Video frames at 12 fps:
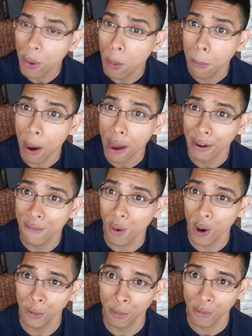robotic
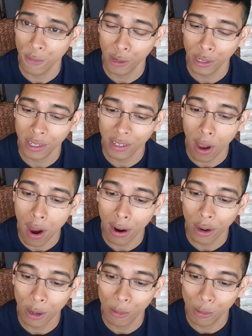voice from the first
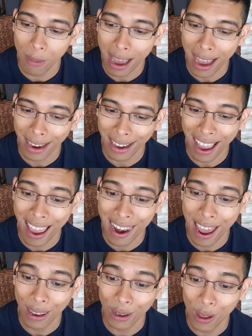song comes back
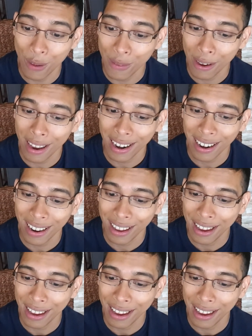and I love it.